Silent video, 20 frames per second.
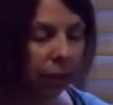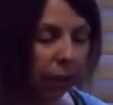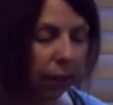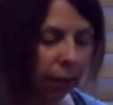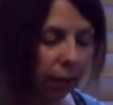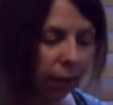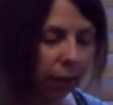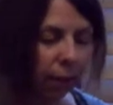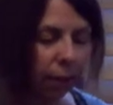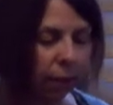
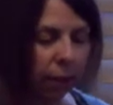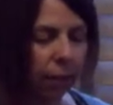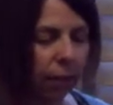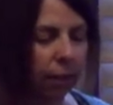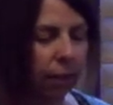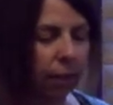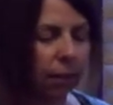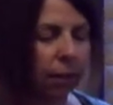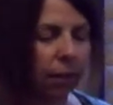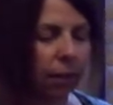
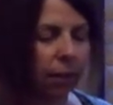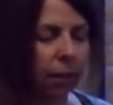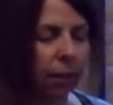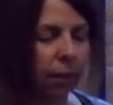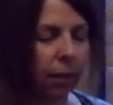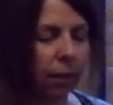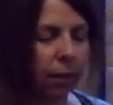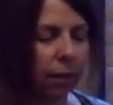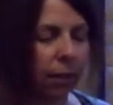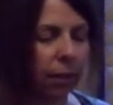
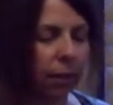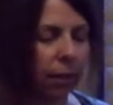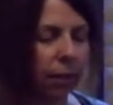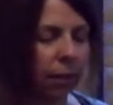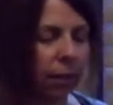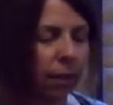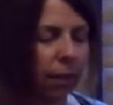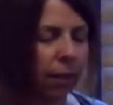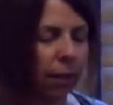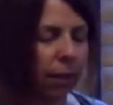
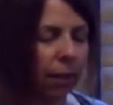[no speech]